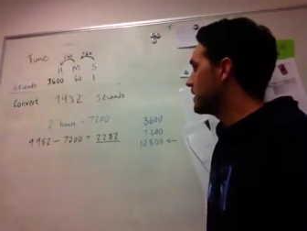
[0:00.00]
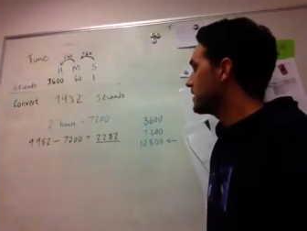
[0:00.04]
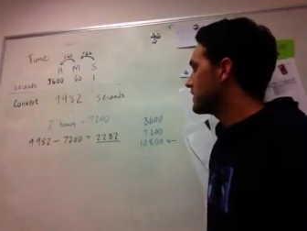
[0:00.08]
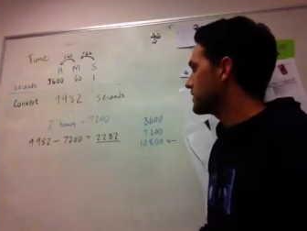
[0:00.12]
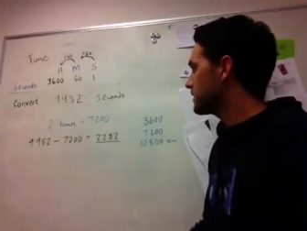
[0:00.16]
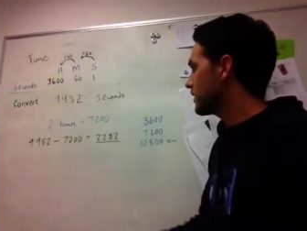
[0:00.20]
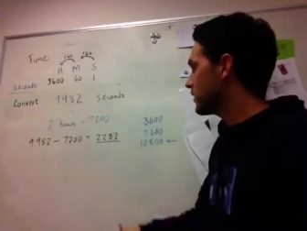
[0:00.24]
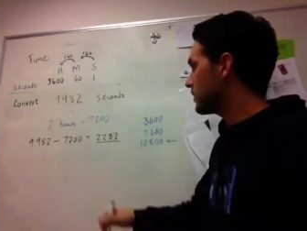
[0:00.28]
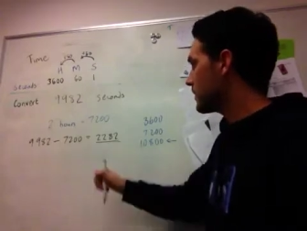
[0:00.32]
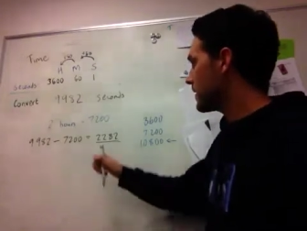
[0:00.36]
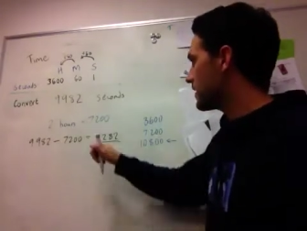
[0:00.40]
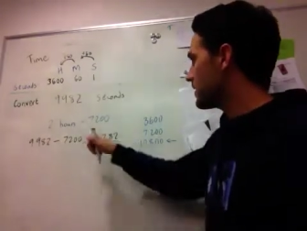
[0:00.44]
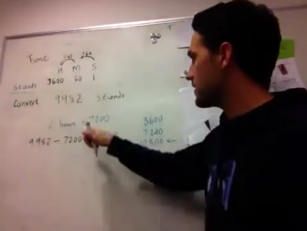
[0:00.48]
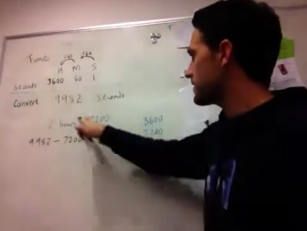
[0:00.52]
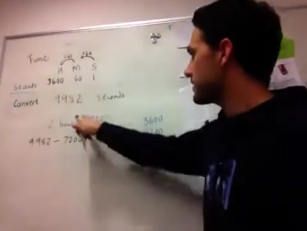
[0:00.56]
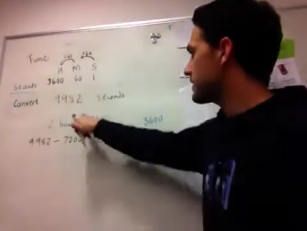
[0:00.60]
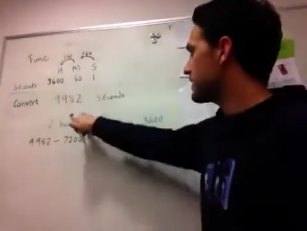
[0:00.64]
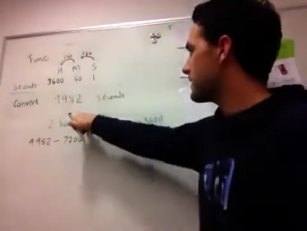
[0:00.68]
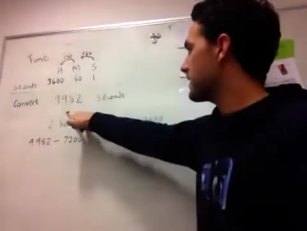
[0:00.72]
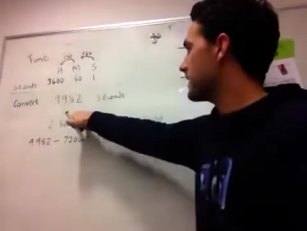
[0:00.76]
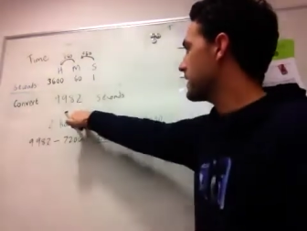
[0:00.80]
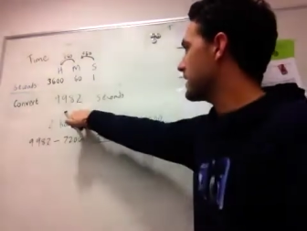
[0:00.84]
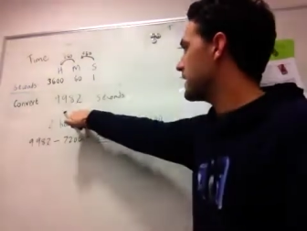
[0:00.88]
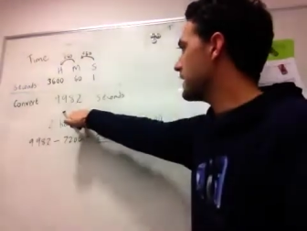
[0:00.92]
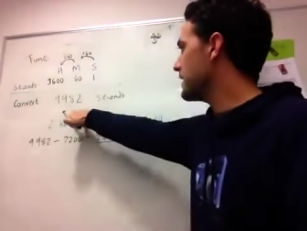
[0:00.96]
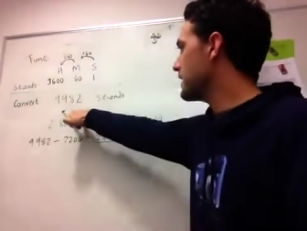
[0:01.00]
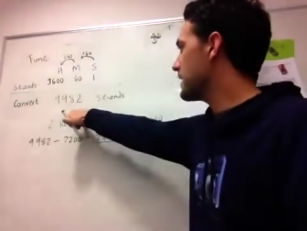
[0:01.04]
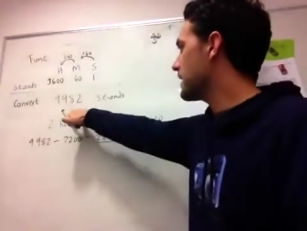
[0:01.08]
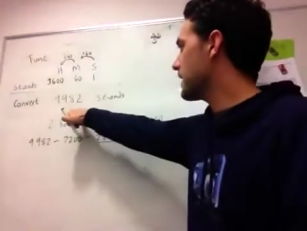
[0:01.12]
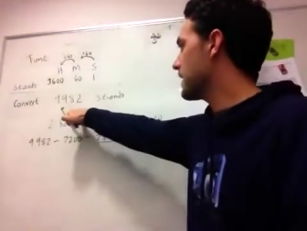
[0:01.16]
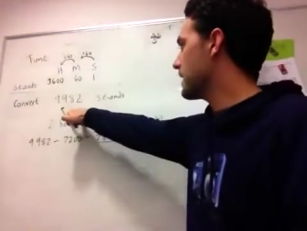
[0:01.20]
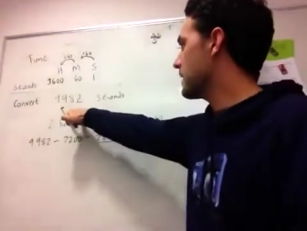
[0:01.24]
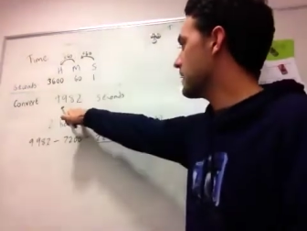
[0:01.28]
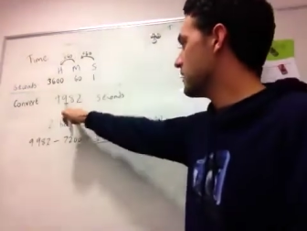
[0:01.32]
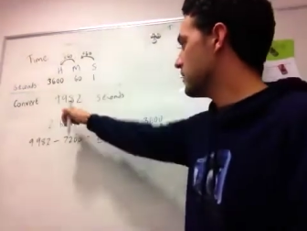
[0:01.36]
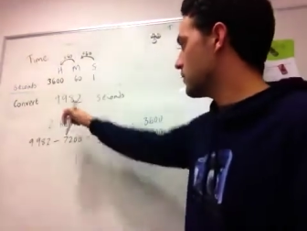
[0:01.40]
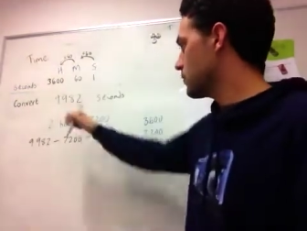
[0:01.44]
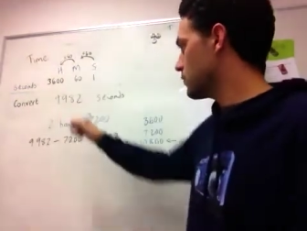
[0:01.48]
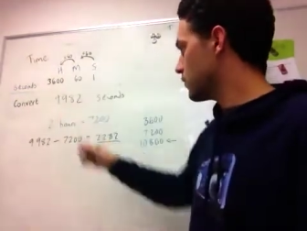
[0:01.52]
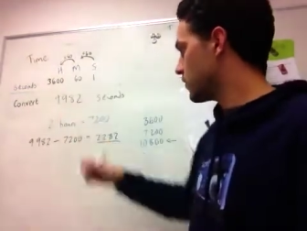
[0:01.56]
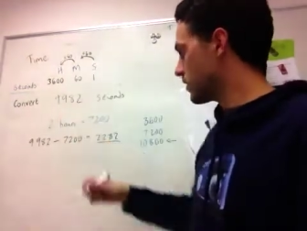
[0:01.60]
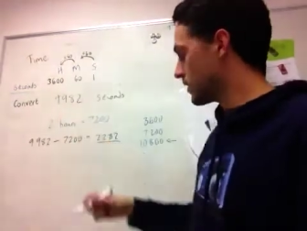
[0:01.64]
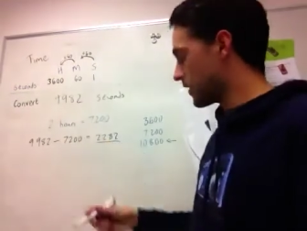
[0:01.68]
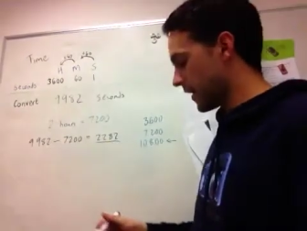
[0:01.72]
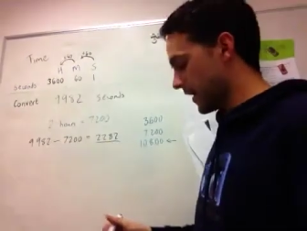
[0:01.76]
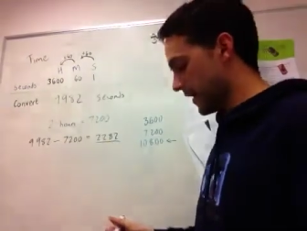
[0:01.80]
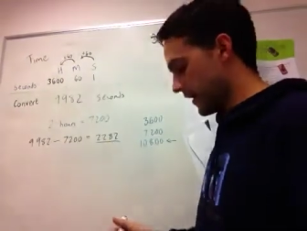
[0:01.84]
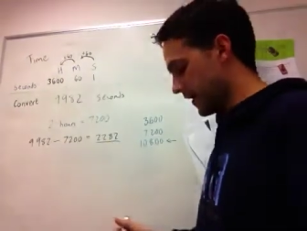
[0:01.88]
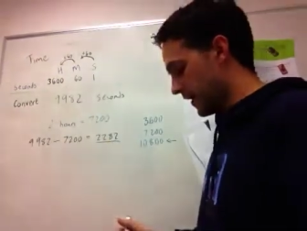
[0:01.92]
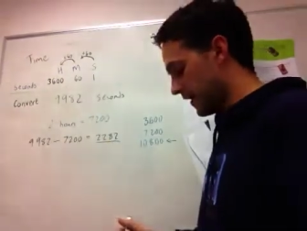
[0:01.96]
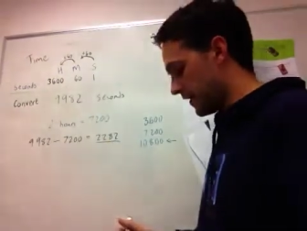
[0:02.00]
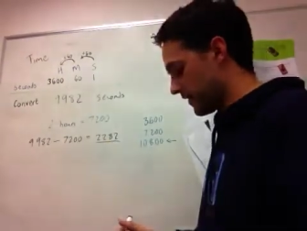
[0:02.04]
So whereas here, what I